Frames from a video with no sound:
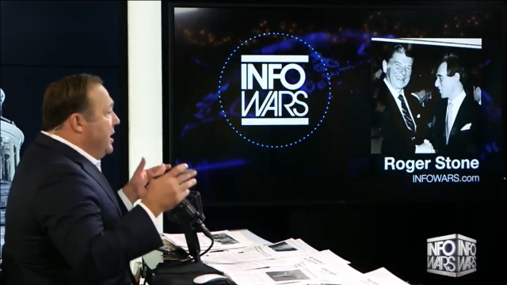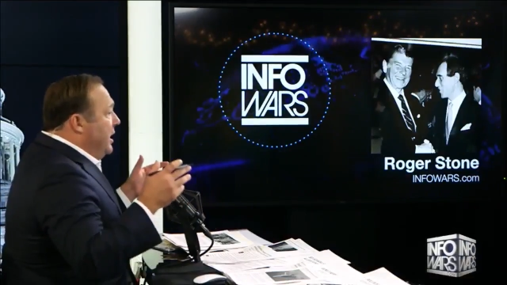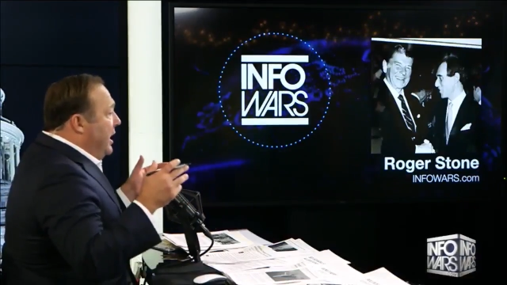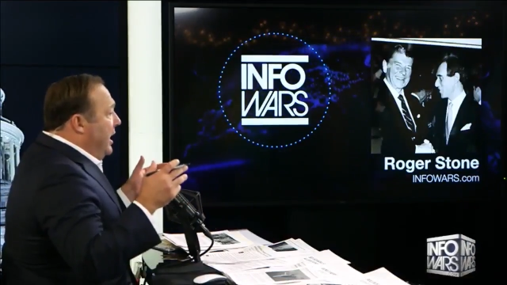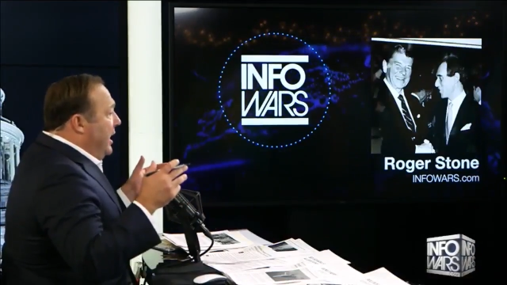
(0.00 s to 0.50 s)

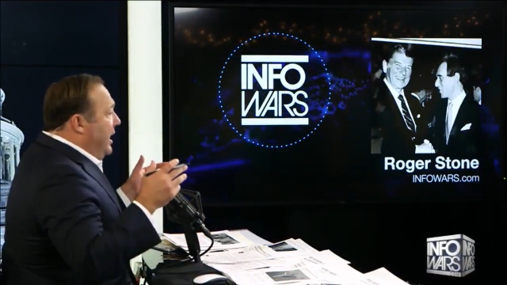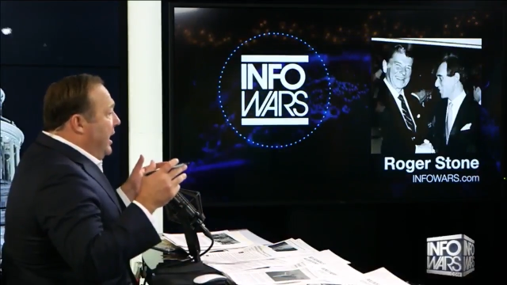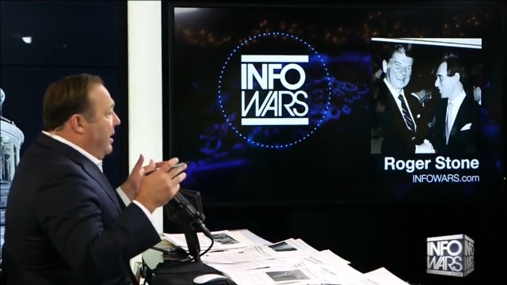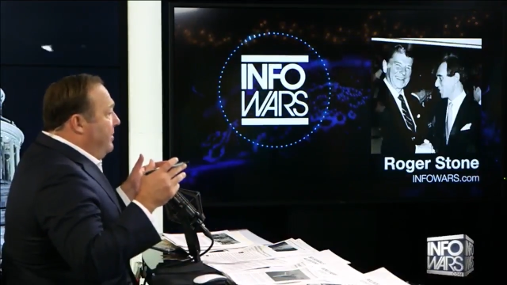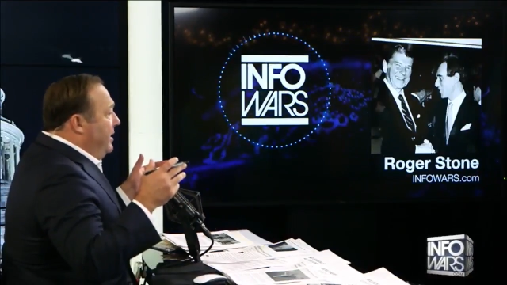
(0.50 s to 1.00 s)

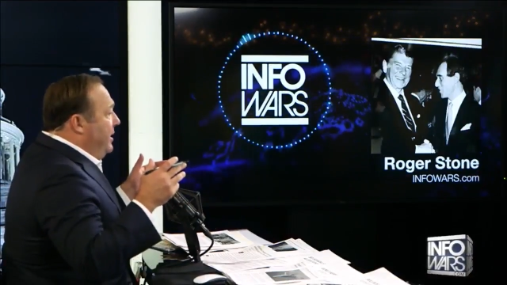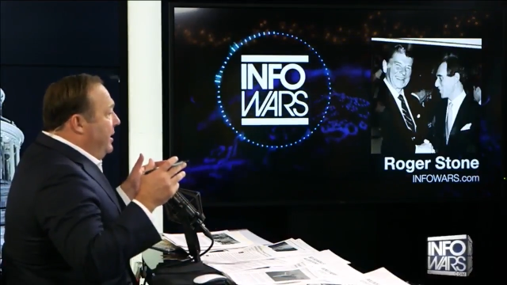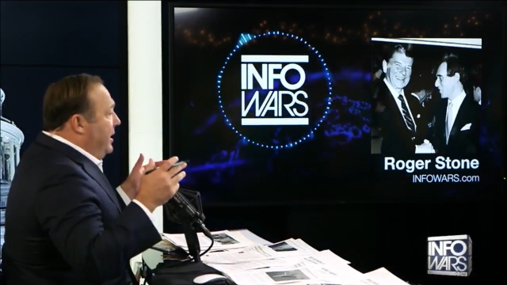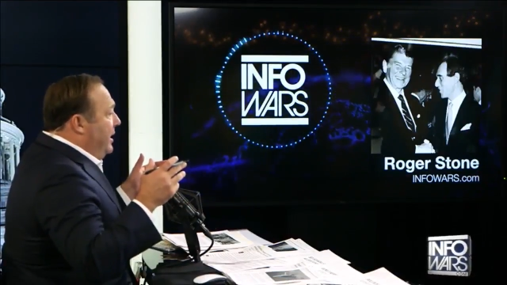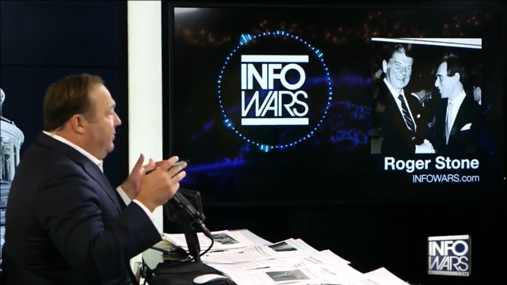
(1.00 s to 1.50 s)

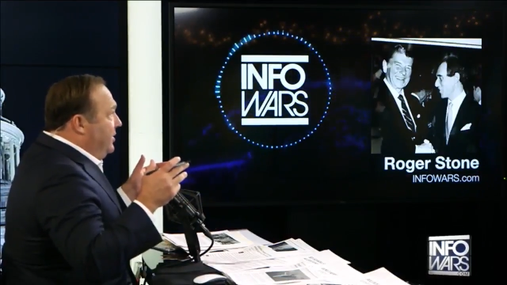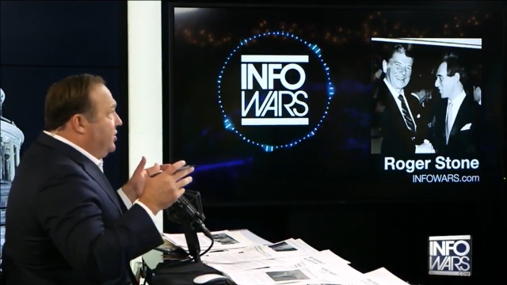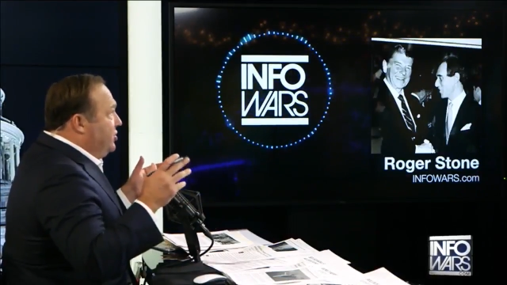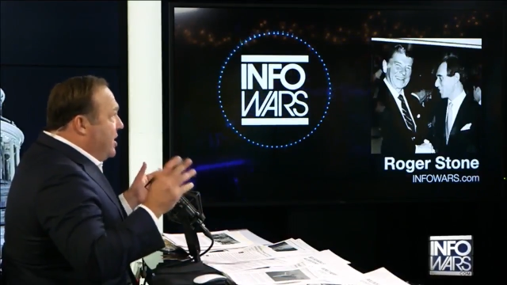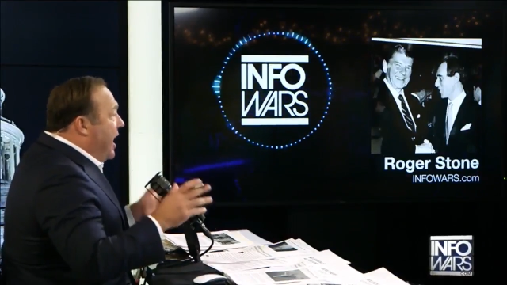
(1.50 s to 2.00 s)
This
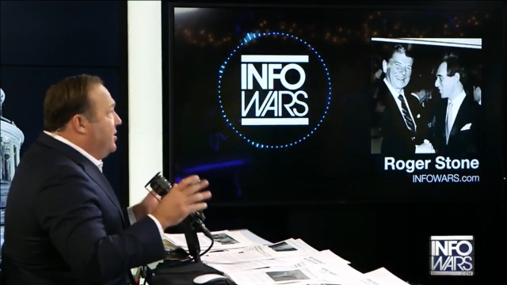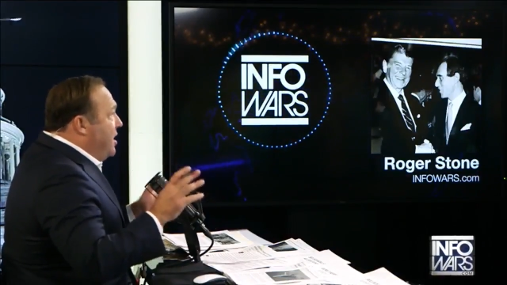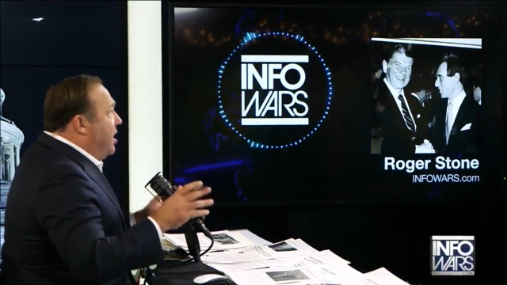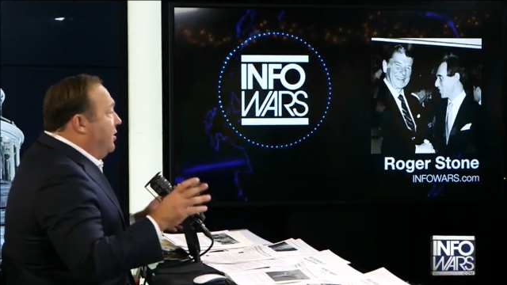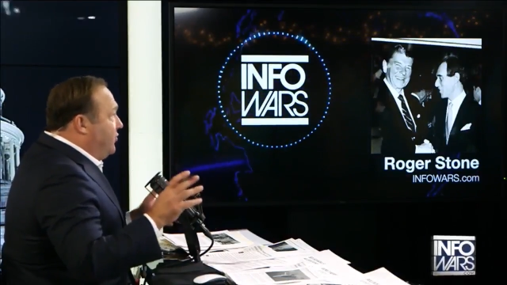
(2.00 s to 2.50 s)
is not
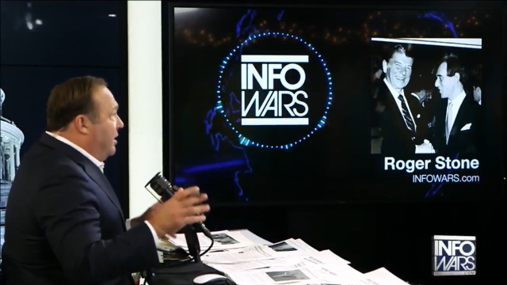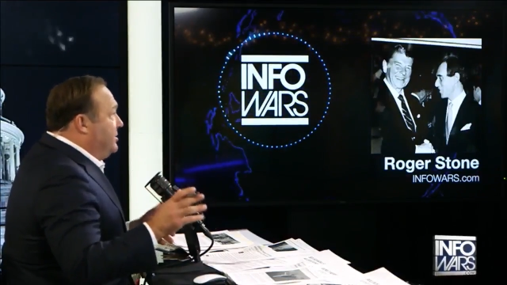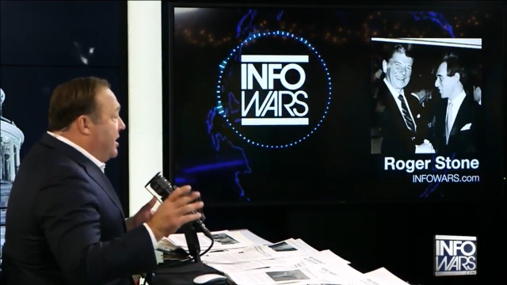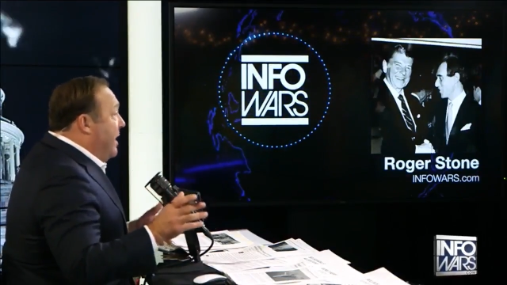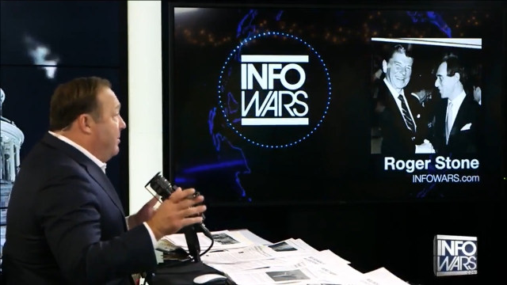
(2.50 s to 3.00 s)
Donald Trump's
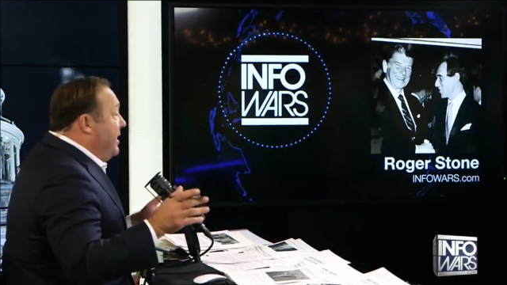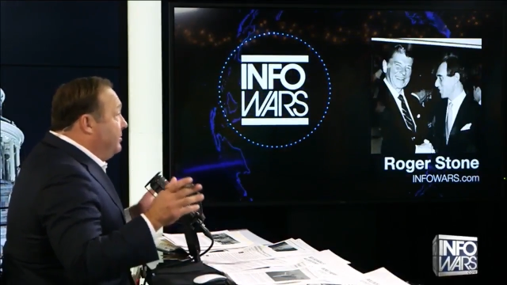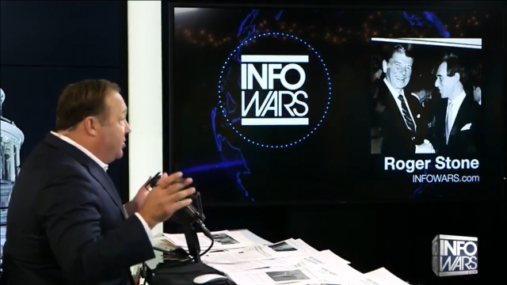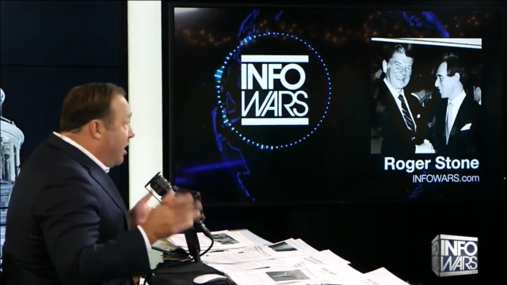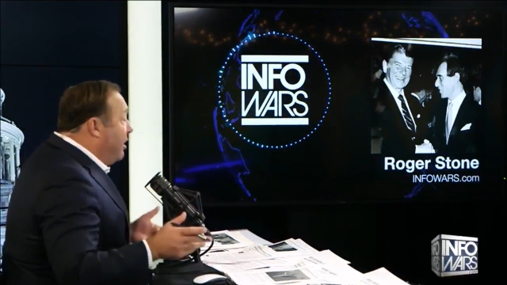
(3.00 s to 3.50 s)
type. I mean, I'm
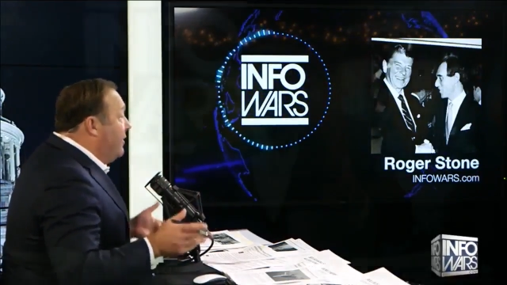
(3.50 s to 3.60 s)
sorry,